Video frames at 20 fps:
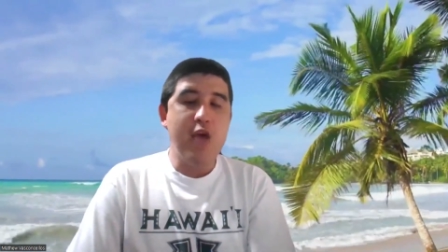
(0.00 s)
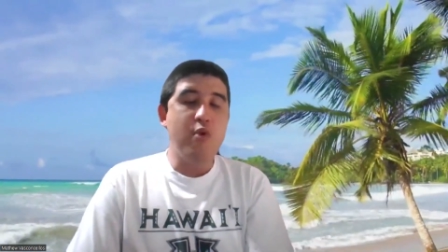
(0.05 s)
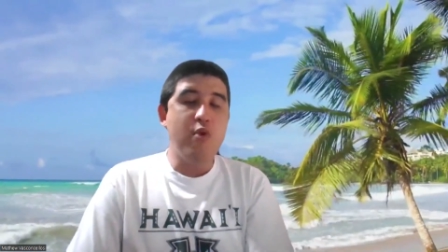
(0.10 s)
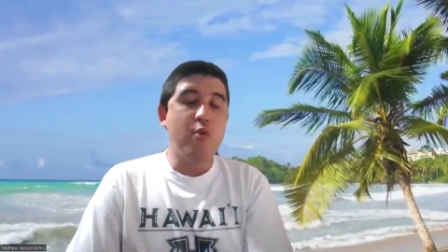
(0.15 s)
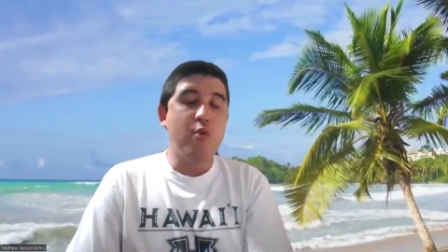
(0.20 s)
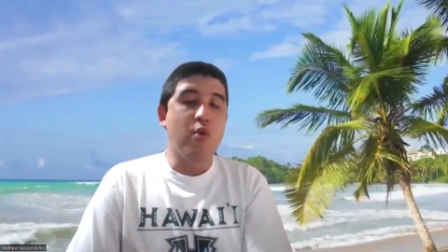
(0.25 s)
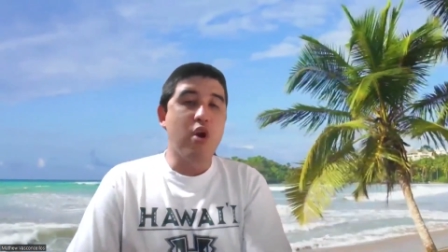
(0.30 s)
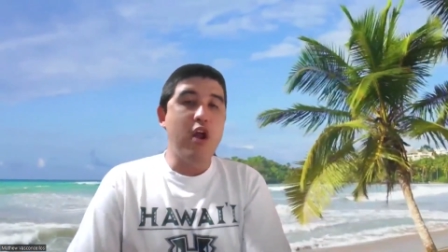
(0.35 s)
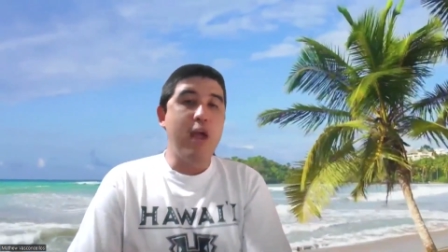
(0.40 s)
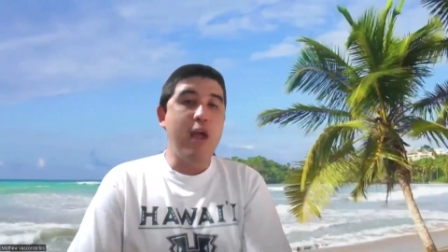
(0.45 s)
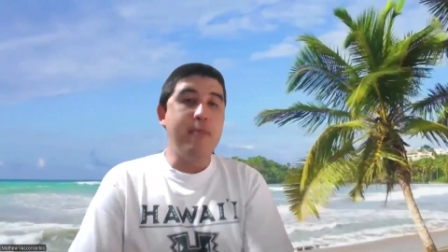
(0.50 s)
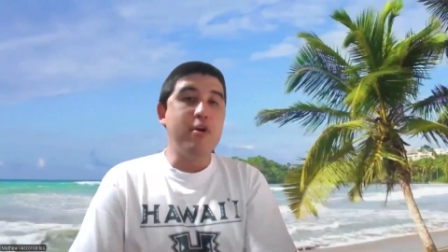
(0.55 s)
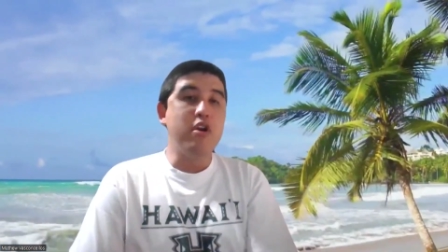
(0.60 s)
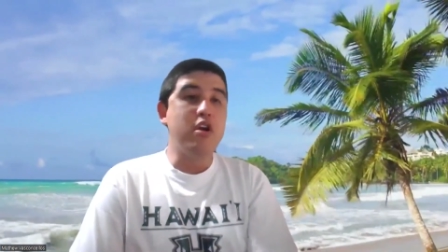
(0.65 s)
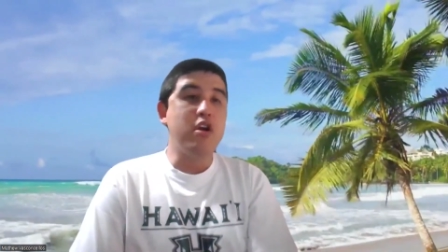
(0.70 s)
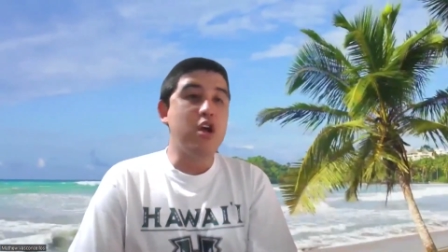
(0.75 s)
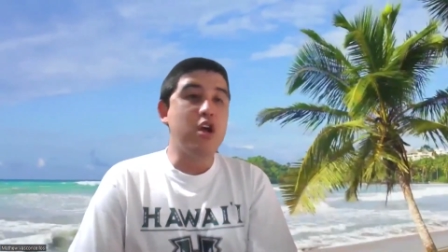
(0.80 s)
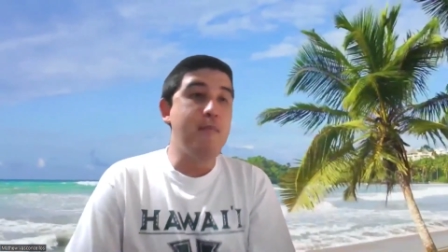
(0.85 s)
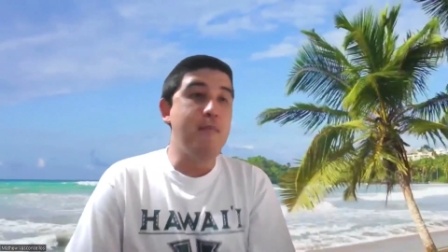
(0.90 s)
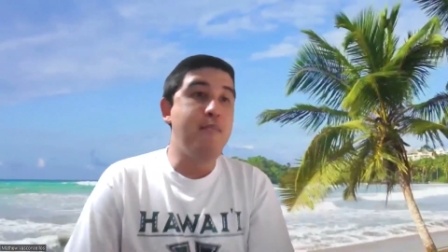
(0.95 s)
And we were
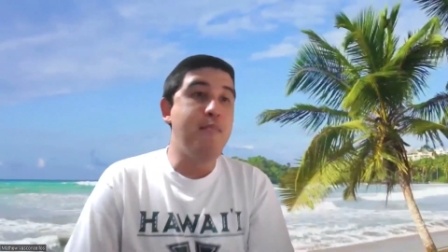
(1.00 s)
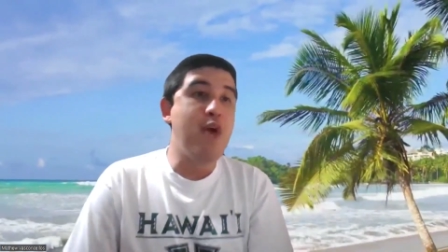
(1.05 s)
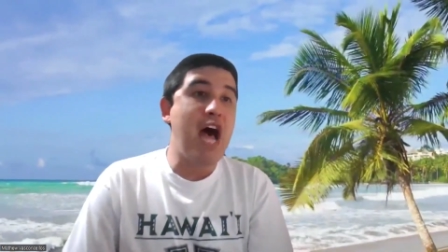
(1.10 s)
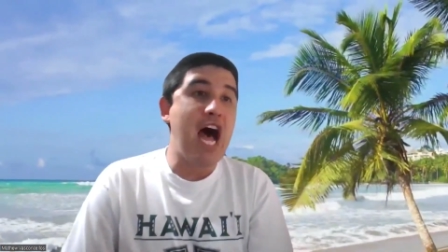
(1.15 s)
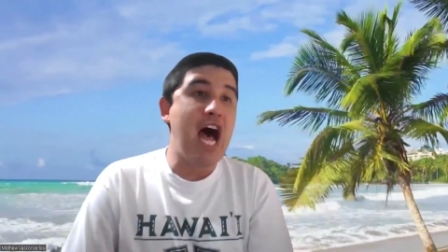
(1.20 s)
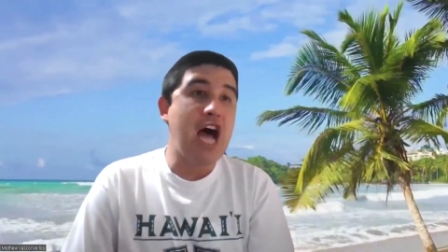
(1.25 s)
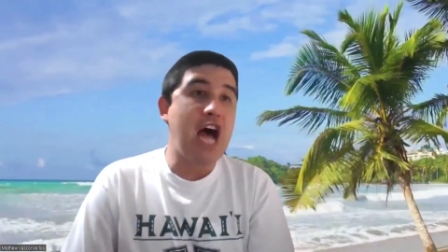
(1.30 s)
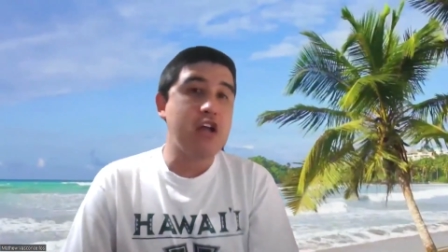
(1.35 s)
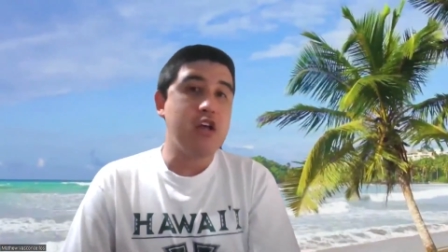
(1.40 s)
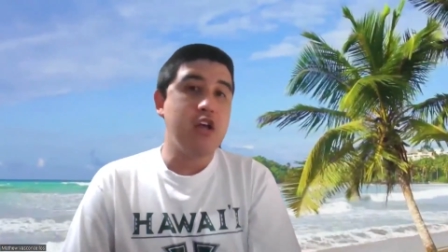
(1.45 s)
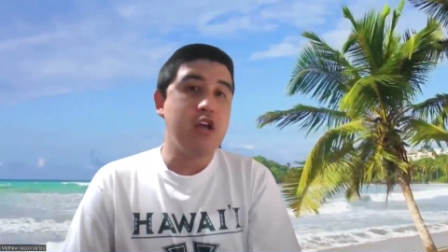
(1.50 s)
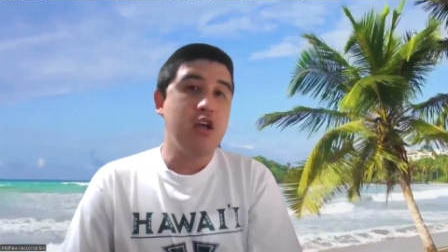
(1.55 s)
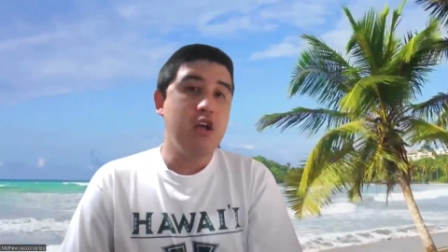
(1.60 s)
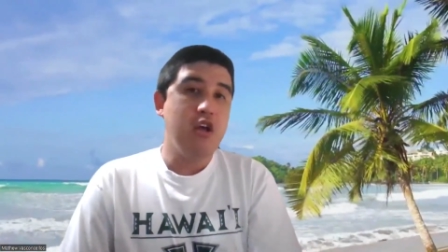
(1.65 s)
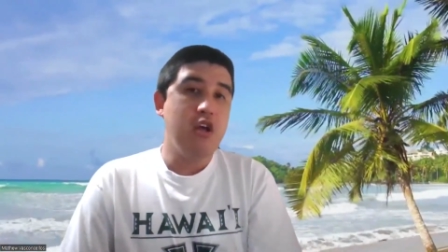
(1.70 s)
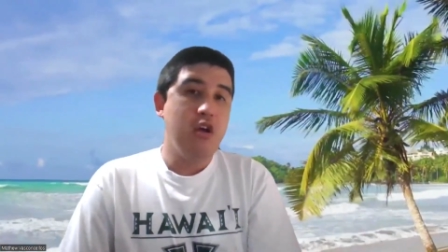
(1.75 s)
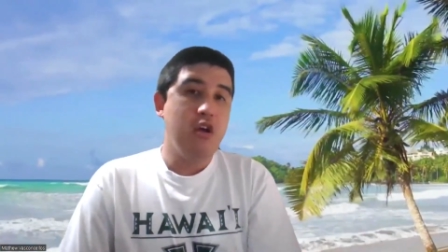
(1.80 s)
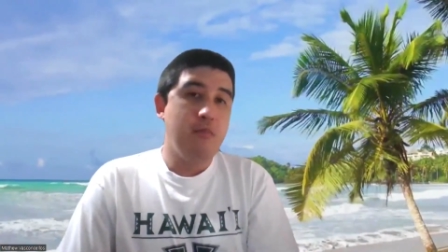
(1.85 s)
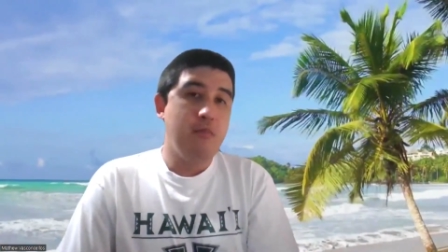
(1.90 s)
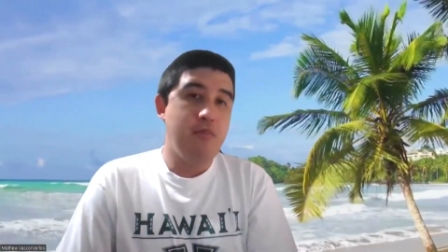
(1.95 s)
able to come back,
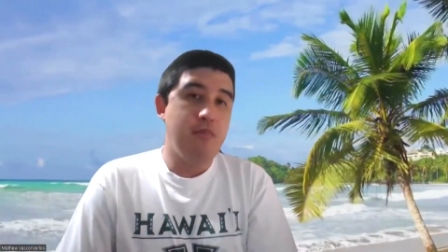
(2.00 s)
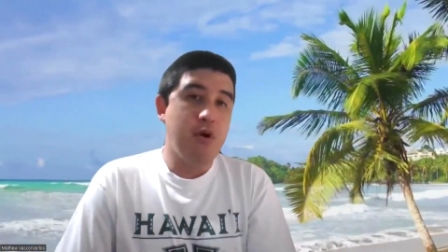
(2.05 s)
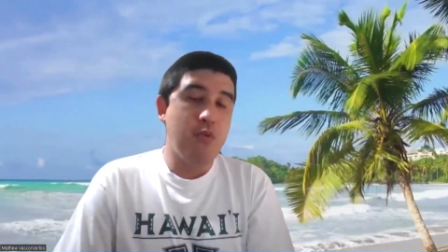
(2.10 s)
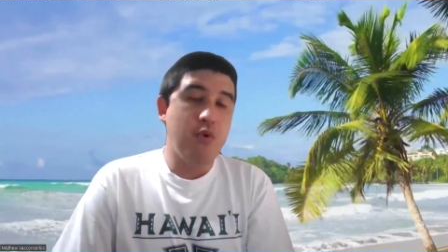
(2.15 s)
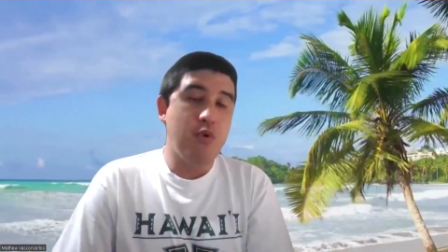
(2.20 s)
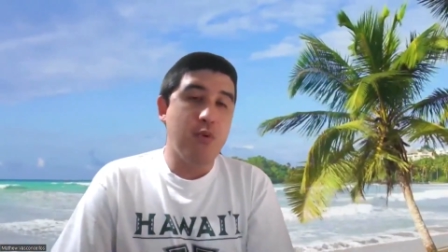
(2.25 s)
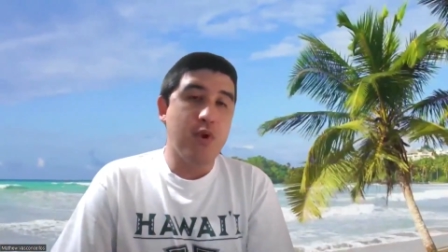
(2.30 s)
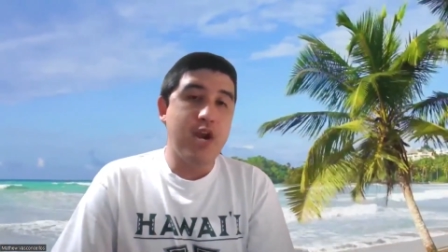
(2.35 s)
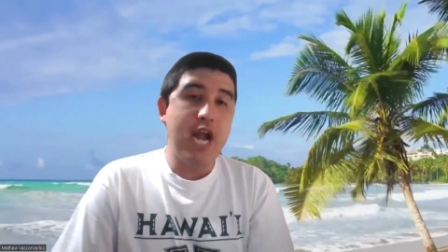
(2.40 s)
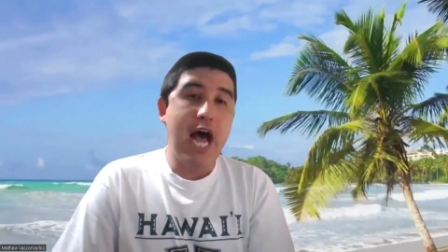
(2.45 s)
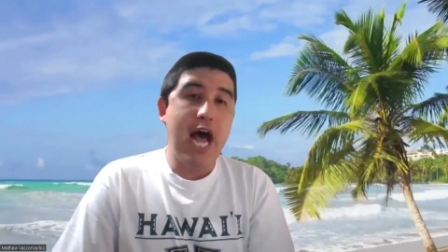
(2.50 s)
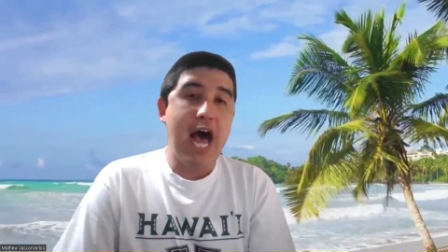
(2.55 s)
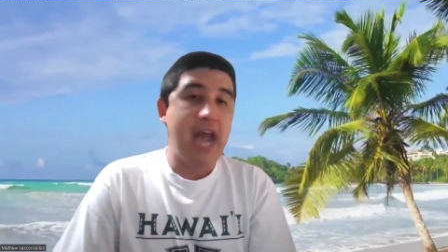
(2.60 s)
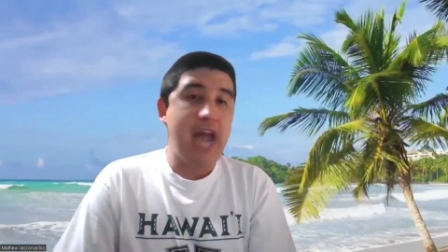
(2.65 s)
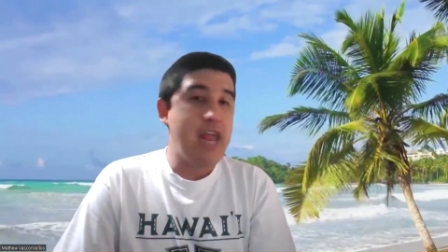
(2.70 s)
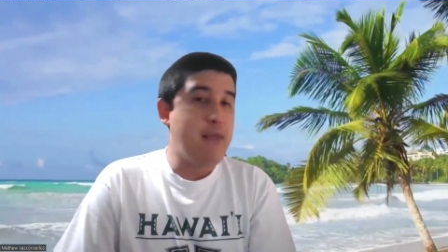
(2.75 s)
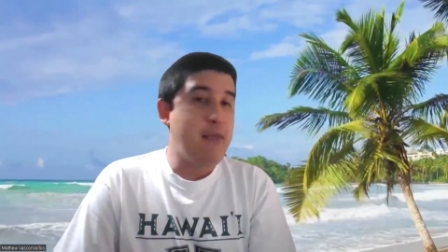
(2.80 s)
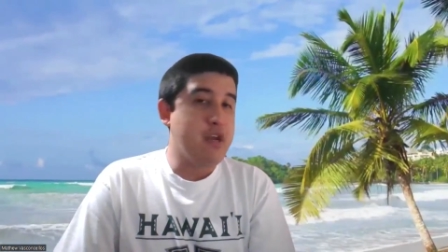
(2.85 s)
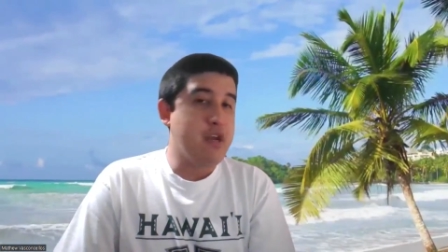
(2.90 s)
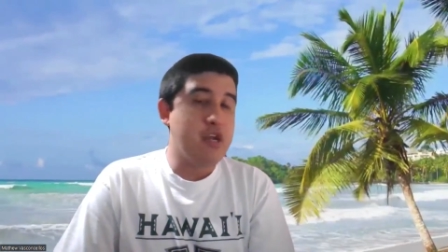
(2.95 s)
but we were
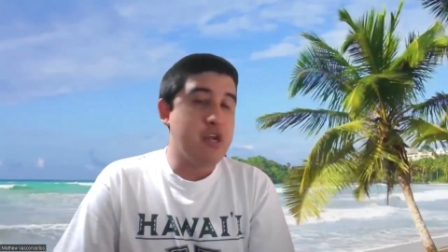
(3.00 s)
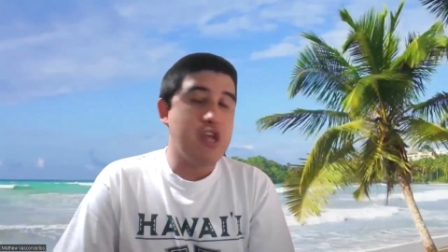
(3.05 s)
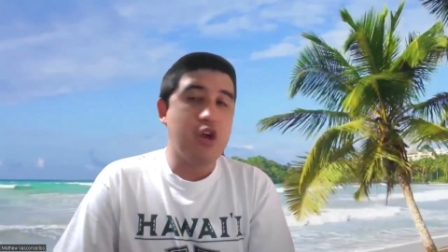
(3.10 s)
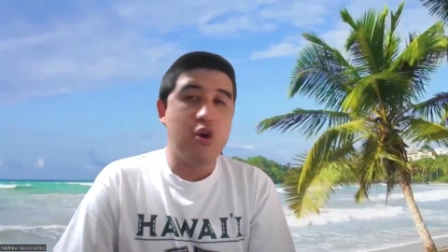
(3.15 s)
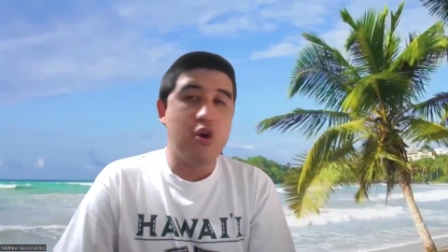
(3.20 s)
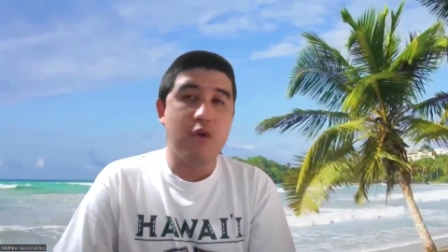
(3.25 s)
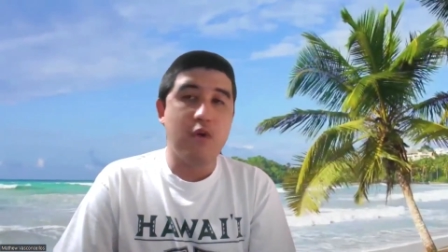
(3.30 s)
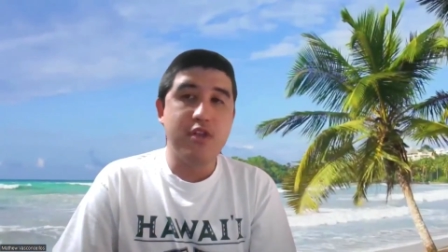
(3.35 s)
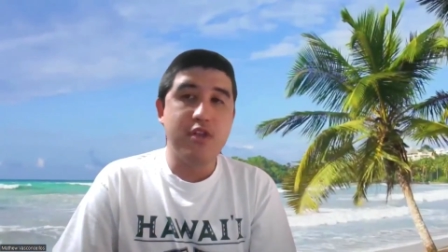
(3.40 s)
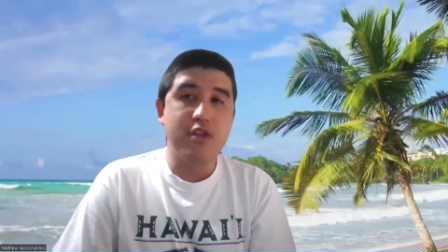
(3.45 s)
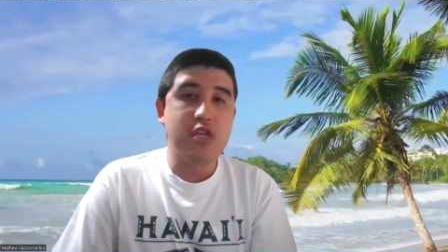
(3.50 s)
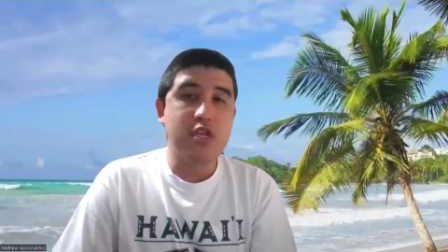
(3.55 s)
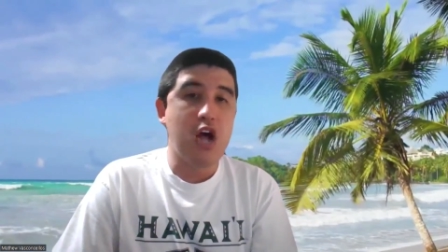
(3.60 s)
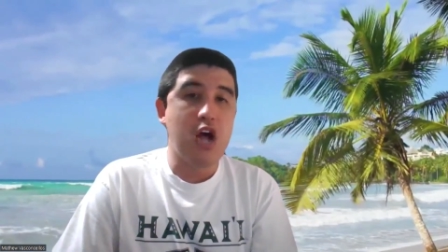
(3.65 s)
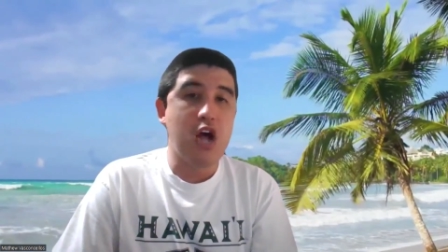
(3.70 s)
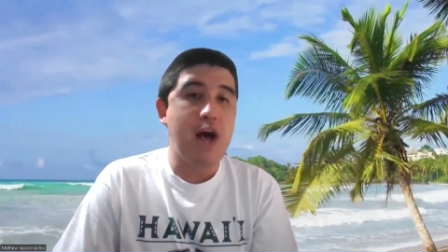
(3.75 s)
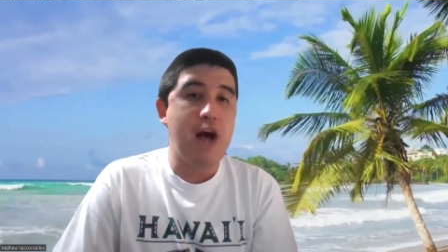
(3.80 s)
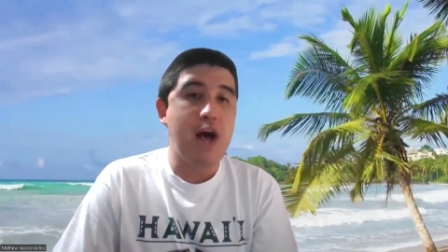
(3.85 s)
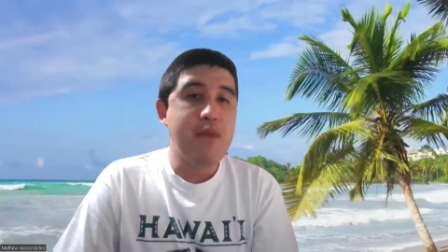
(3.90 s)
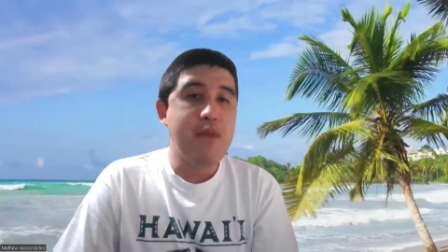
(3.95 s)
not able to get over the
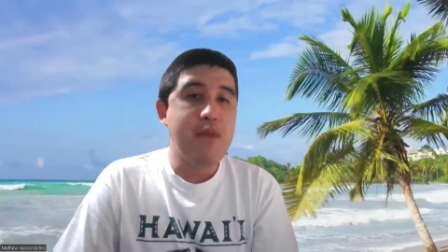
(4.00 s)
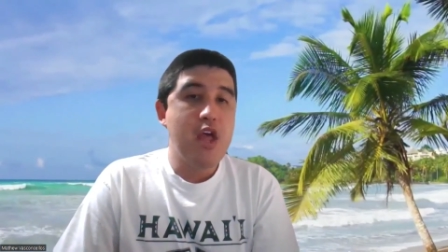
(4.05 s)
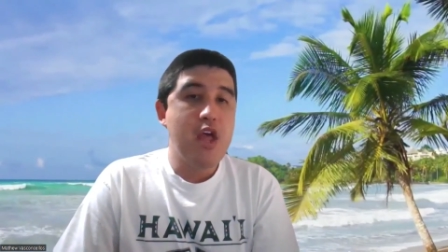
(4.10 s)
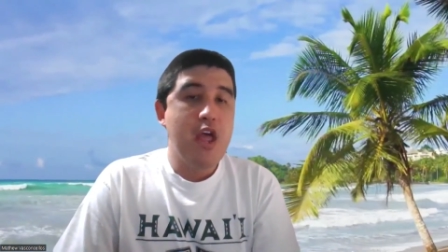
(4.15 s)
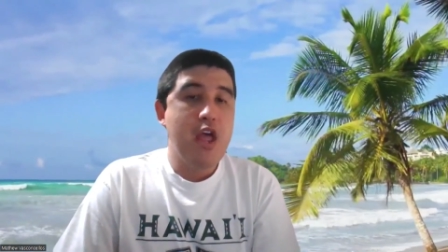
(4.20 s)
top.